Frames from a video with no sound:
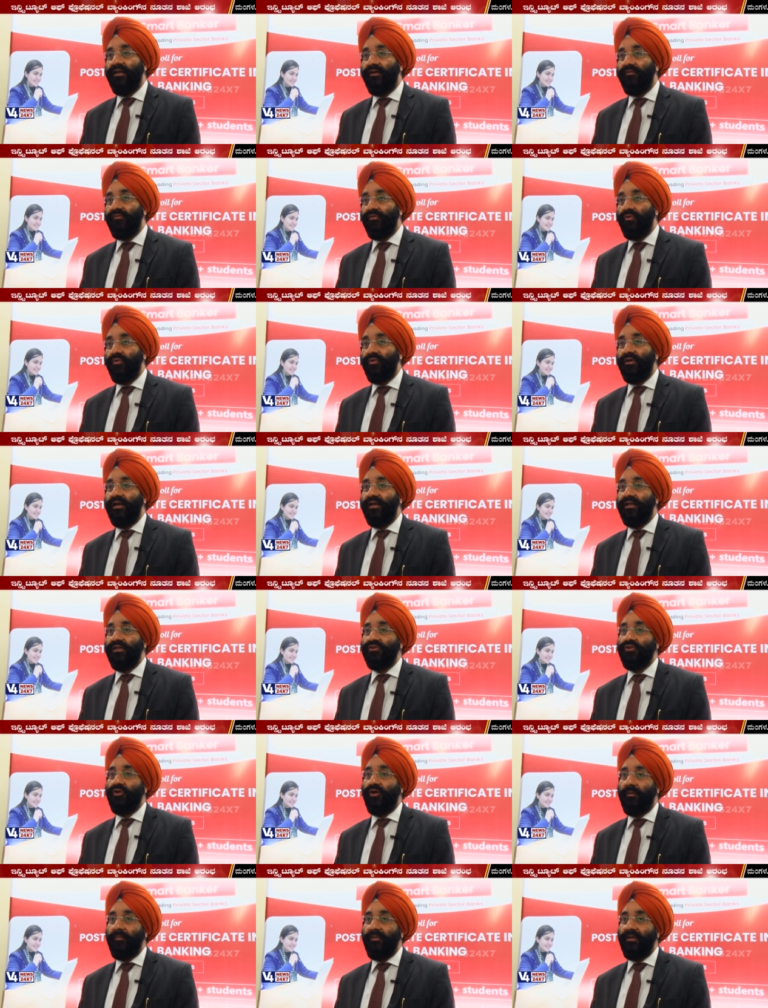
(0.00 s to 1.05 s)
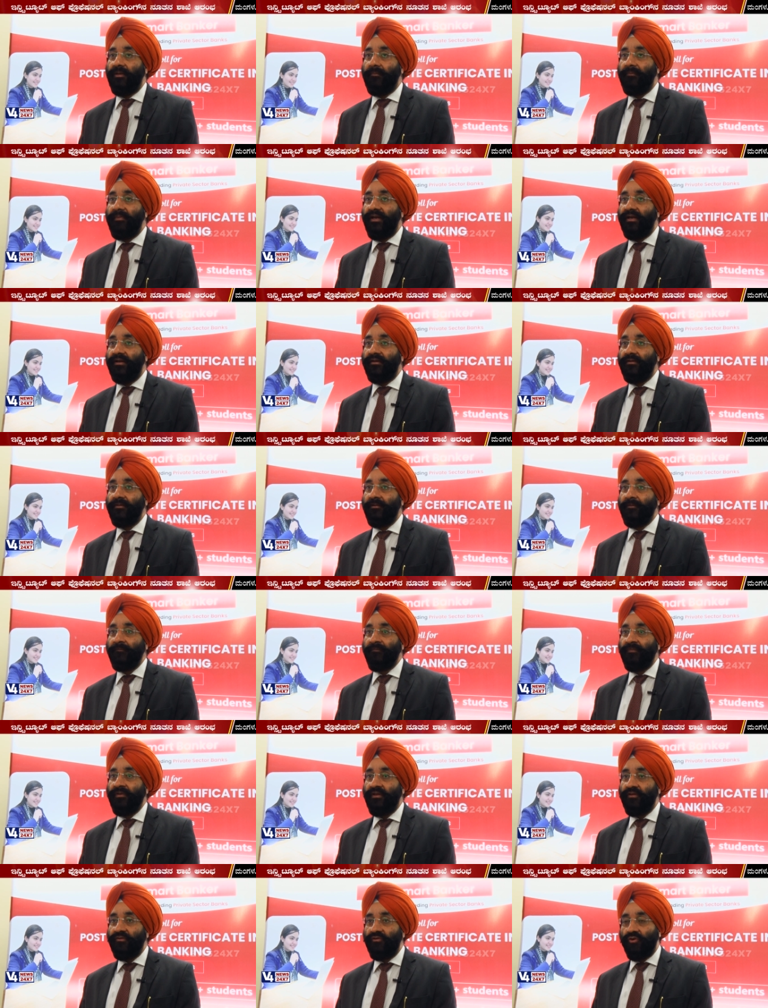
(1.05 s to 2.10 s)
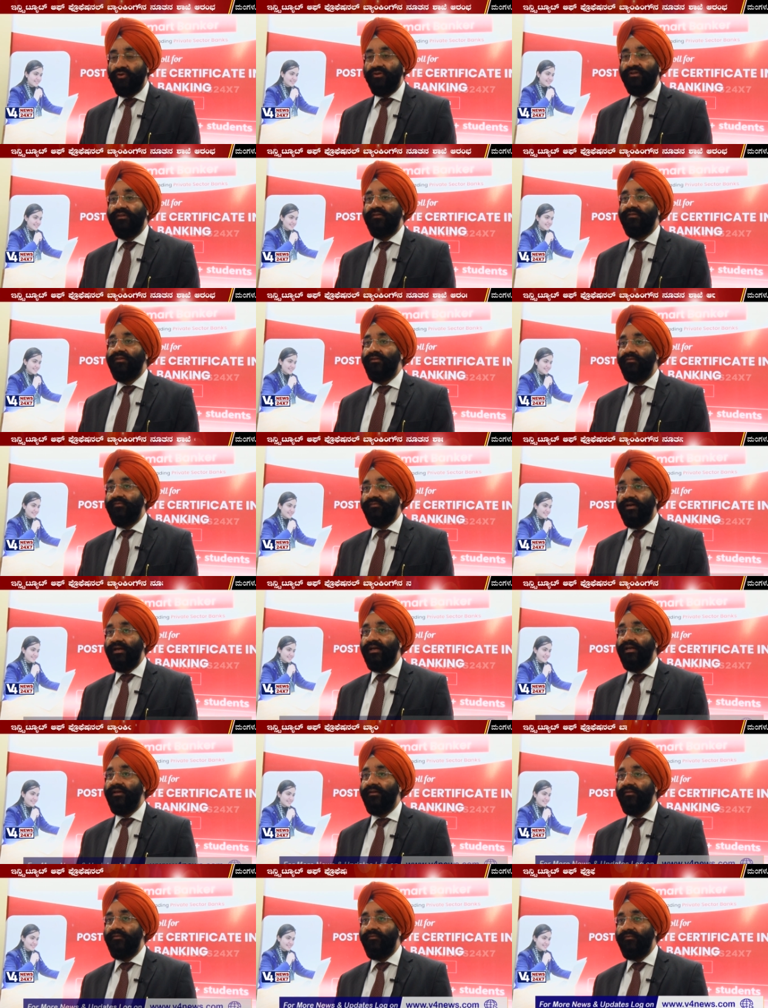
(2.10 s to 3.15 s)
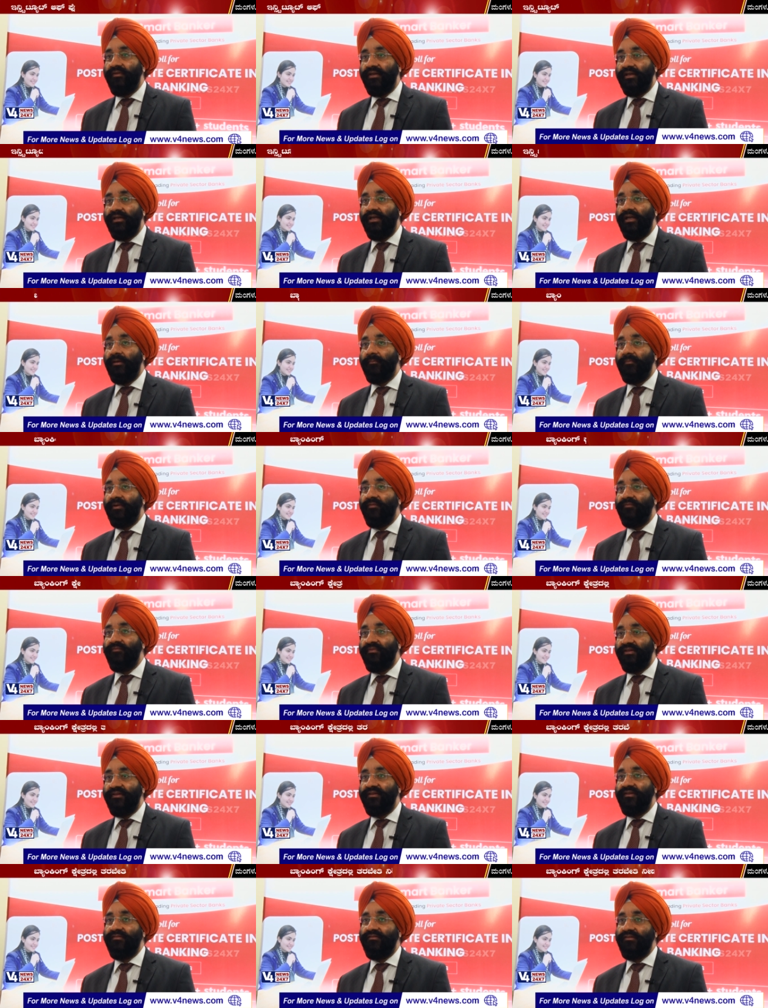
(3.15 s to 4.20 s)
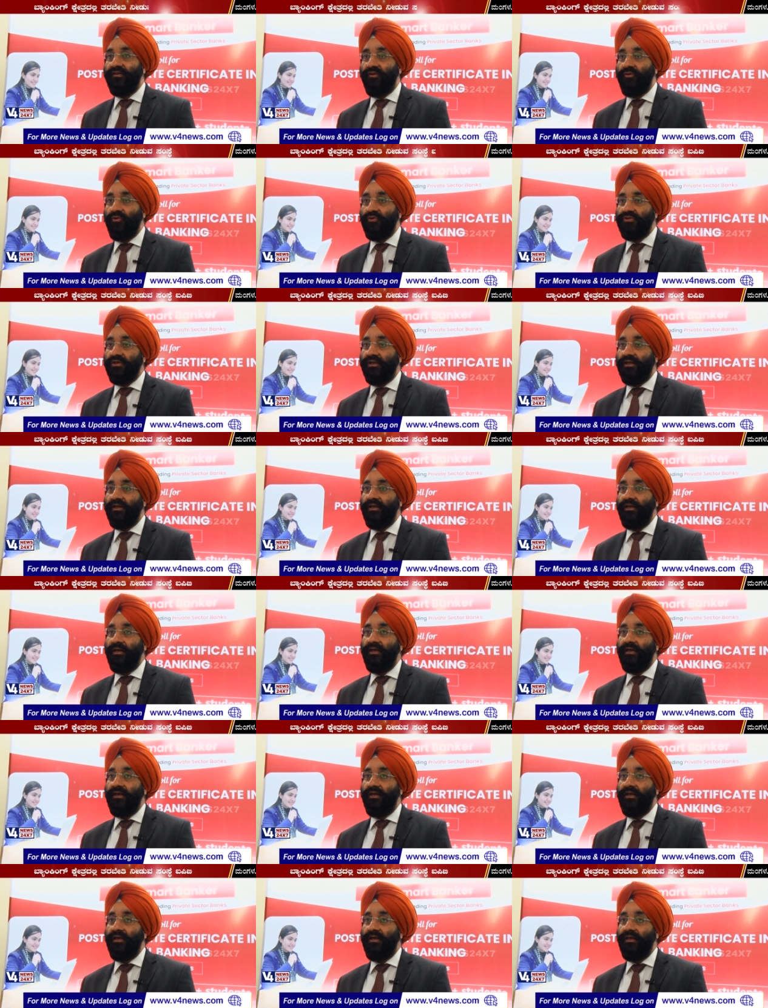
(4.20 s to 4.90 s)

enough to get a job in a bank. So this is why we came up with this solution,